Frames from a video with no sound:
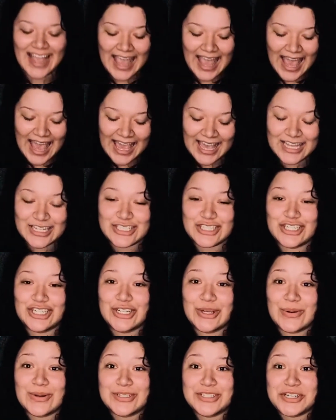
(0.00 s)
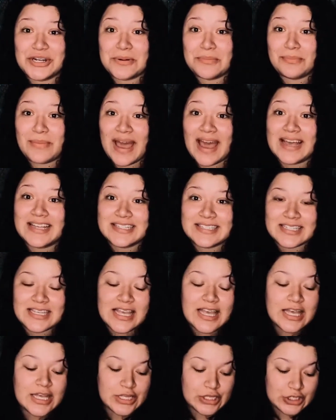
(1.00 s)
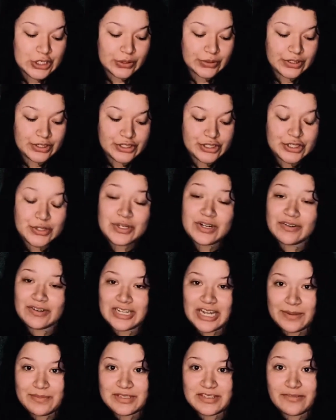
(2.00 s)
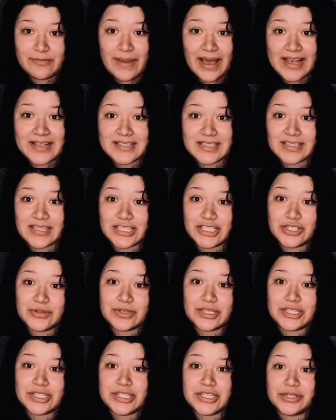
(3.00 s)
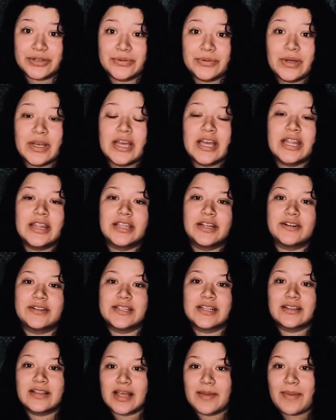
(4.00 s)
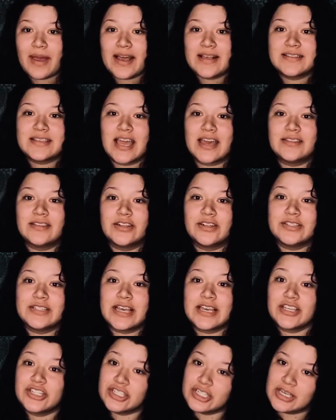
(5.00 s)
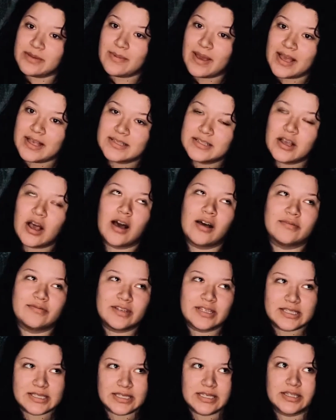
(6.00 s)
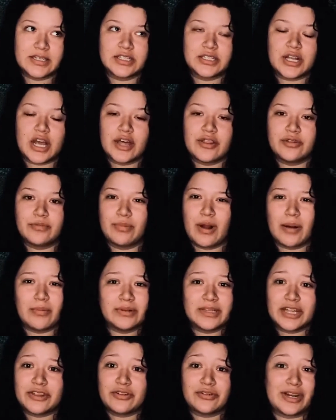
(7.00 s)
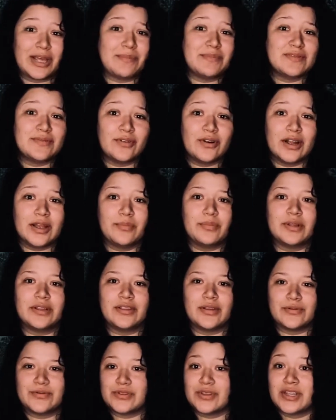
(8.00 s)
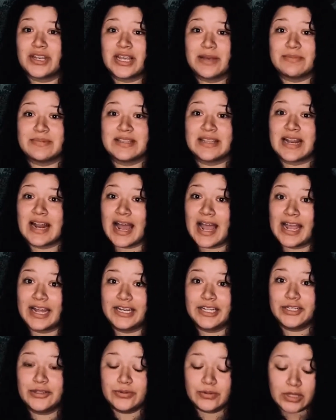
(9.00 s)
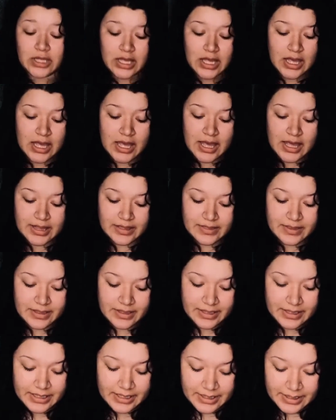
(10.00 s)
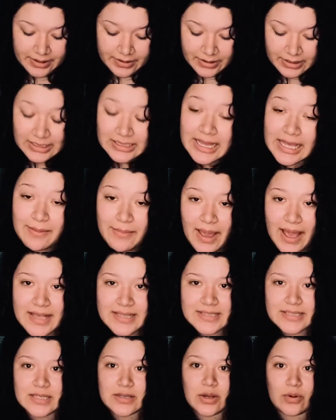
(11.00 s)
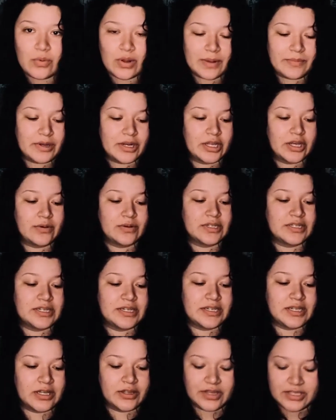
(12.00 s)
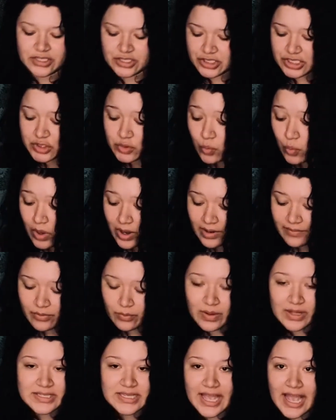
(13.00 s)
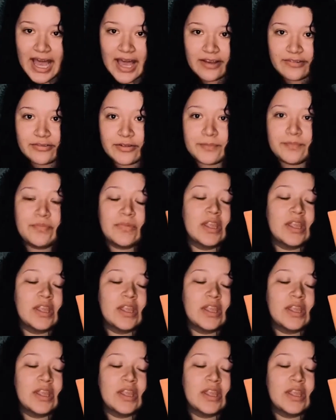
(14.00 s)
And you're gonna go into your mask. So there's two different types of mask that you can do. There's a clay mask and there's a sheet mask. Obviously there's probably other names for it, but those are the names that I know. The clay mask, what I'm gonna go into detail, this is just one of the ones I have.